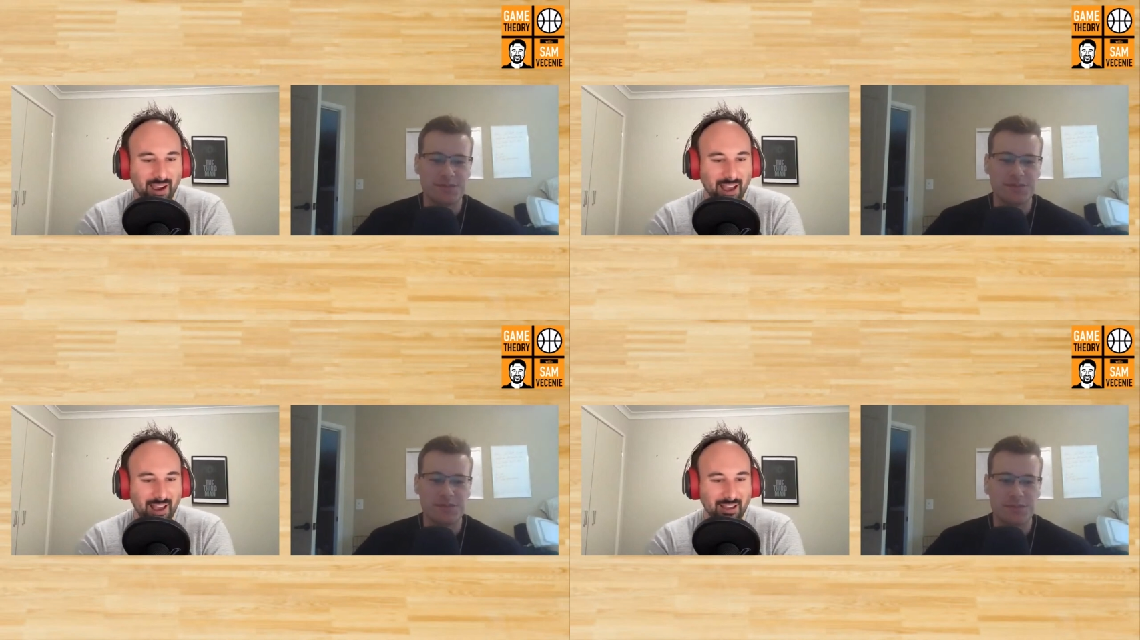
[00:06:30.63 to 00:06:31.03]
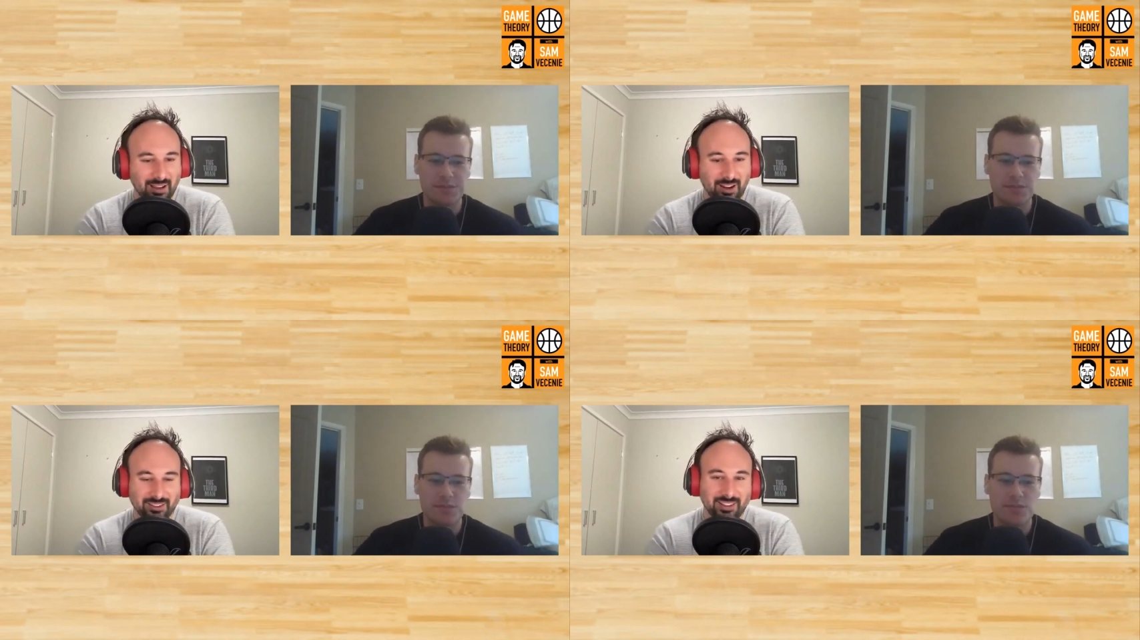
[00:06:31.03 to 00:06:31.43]
Speaker 1: Uh,
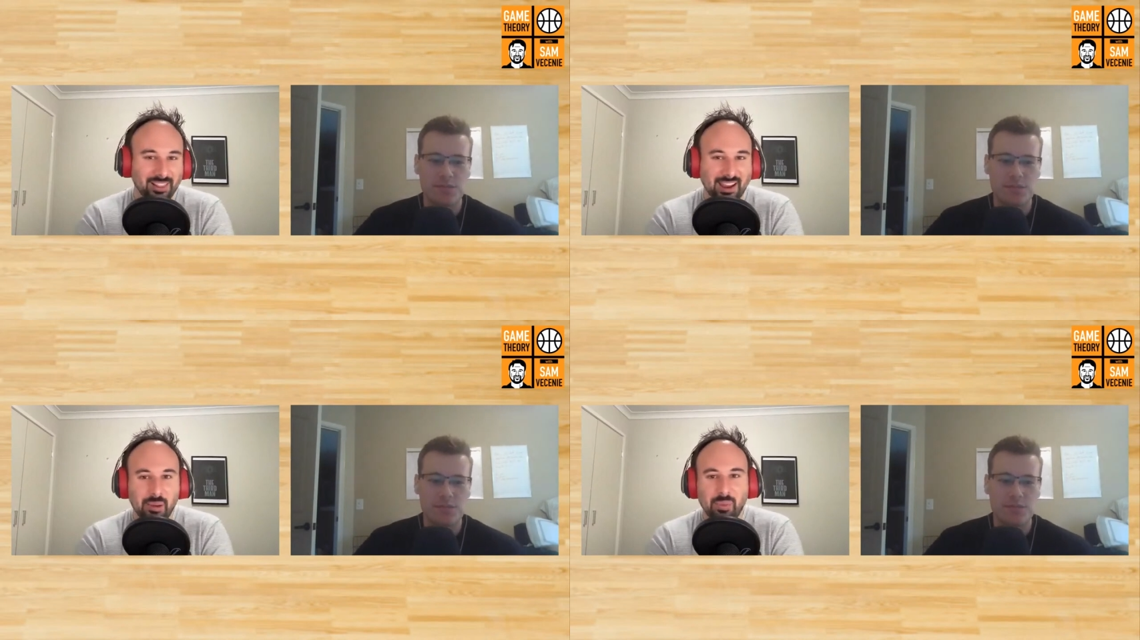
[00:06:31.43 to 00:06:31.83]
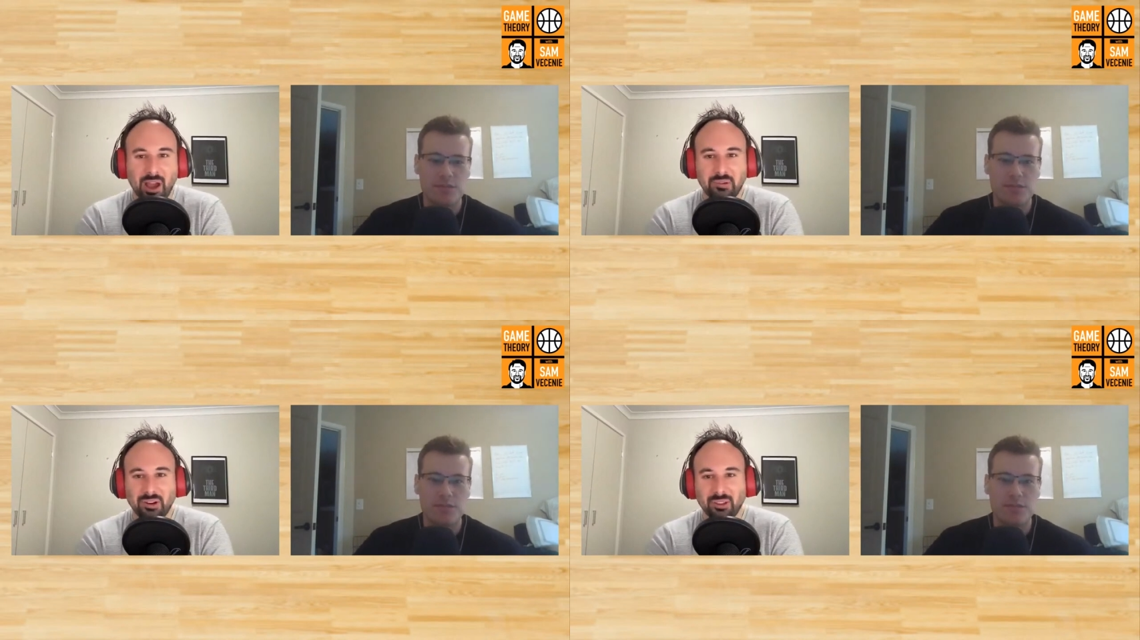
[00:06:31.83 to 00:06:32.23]
honestly, like I'm
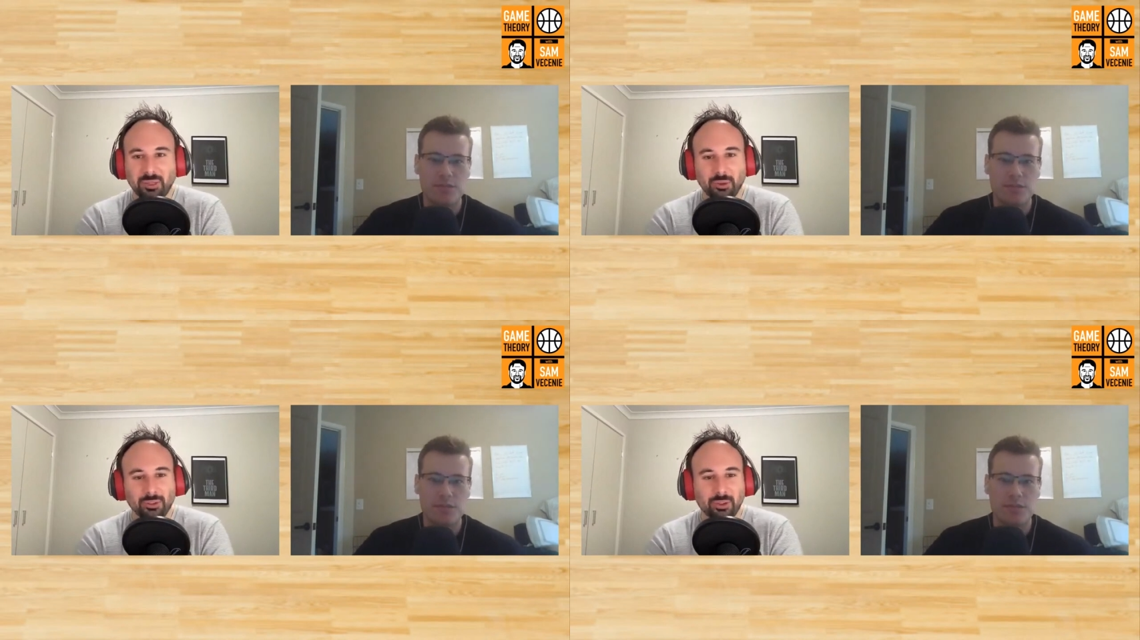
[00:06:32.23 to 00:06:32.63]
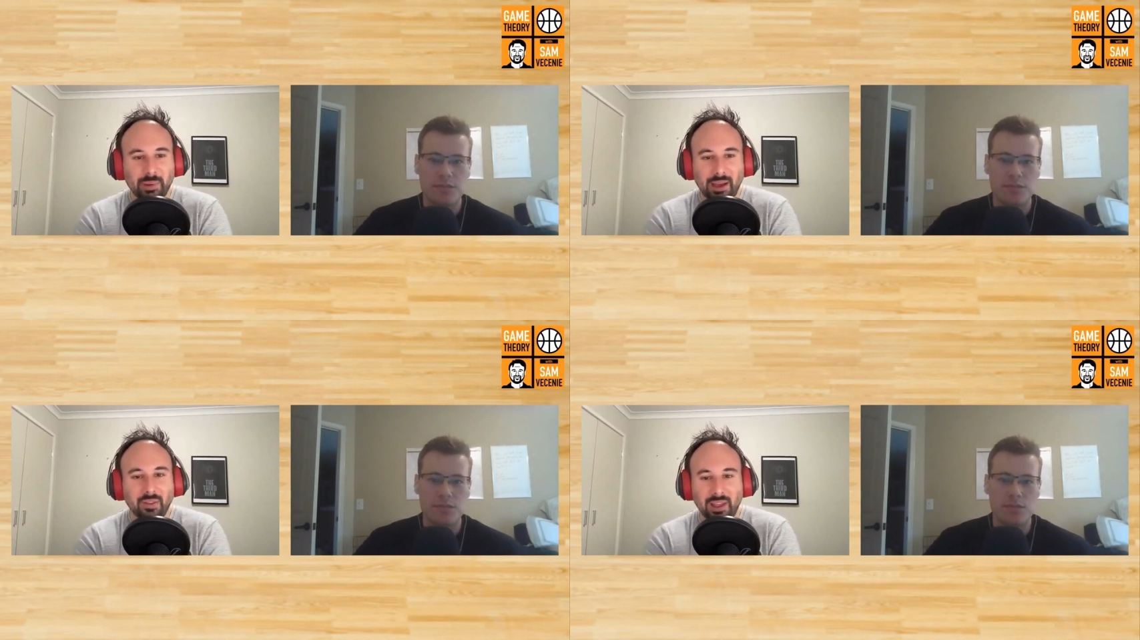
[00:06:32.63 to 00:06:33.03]
not real enthused
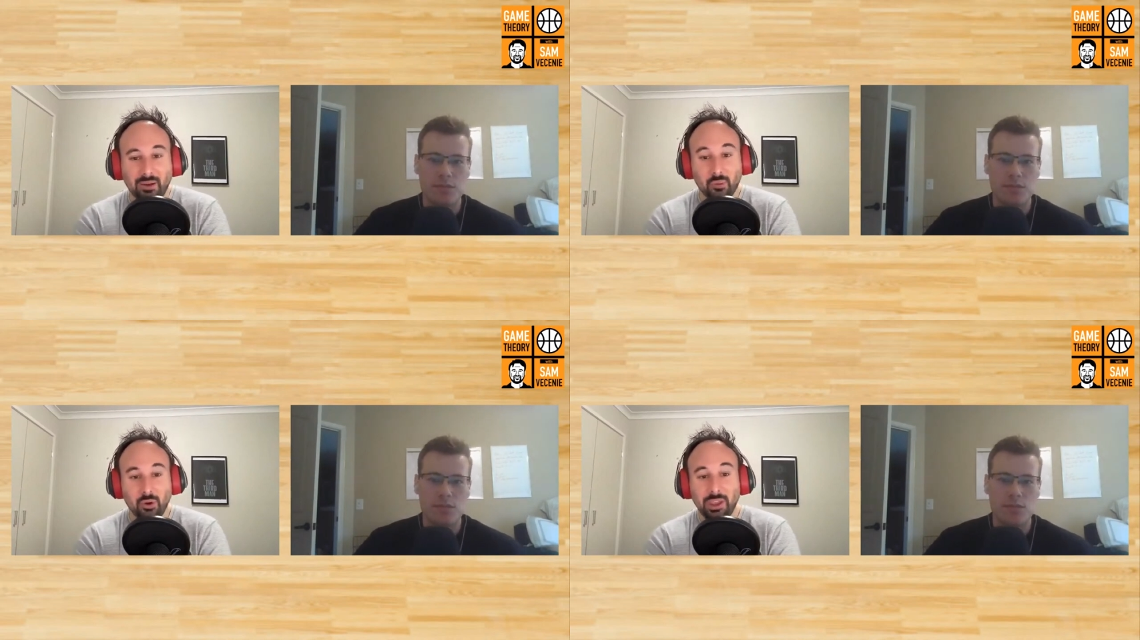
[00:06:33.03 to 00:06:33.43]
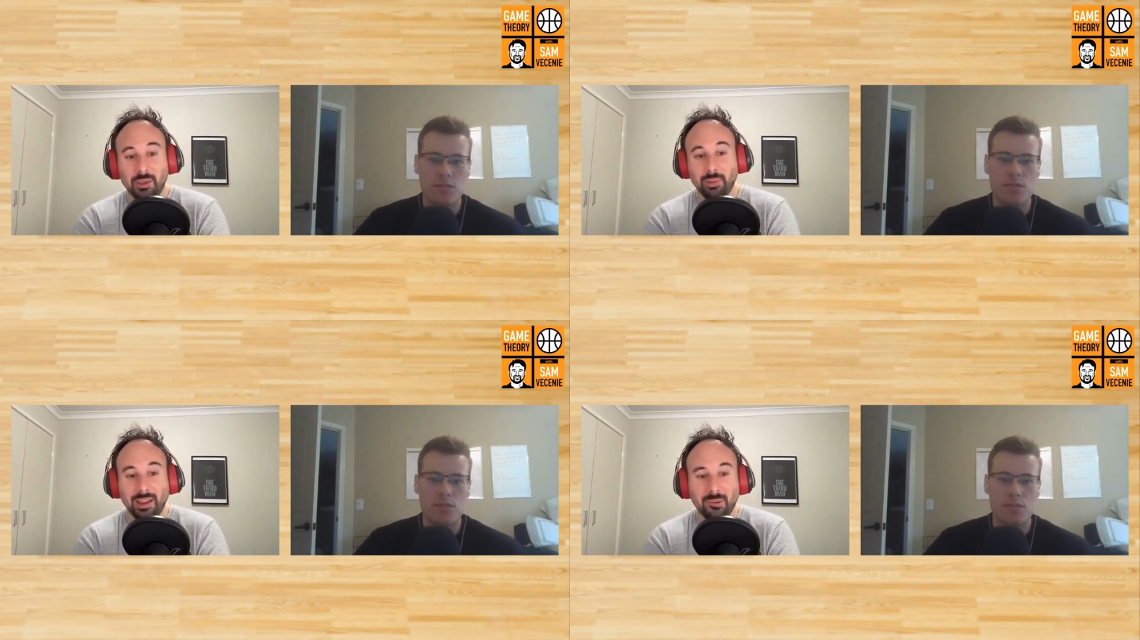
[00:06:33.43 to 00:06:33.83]
about like rookie
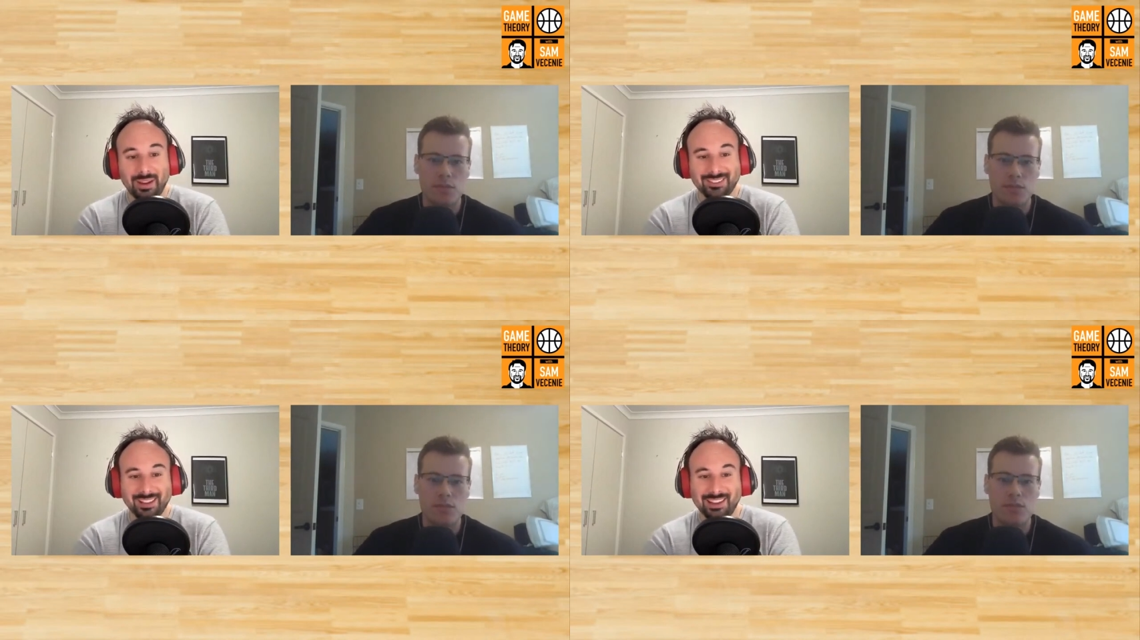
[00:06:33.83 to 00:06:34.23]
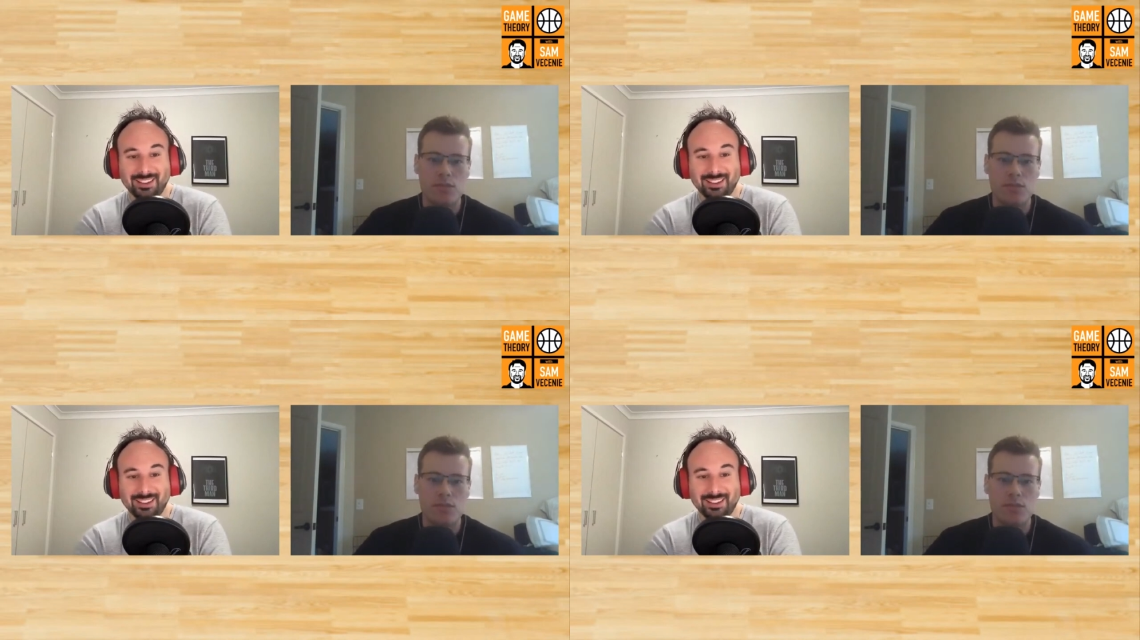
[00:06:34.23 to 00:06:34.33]
Blake Wesley